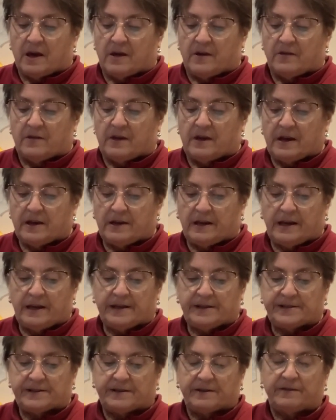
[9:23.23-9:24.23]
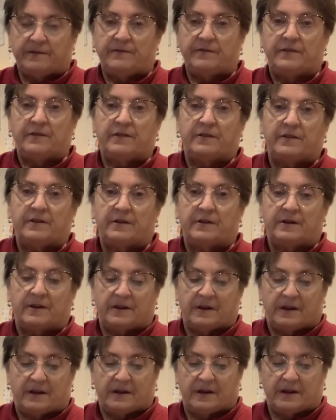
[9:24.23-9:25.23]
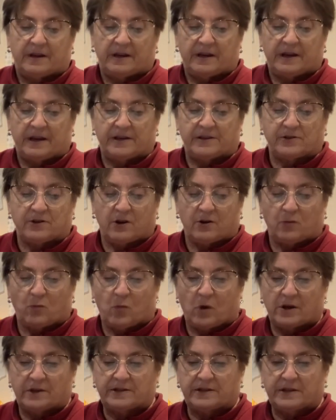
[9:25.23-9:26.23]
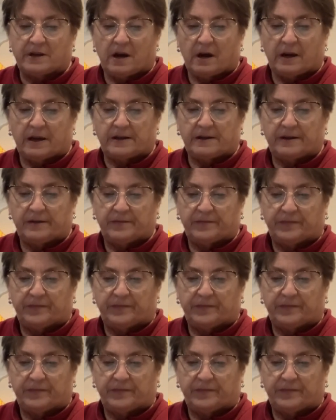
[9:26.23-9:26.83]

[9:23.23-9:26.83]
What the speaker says: The adhesive is on one side.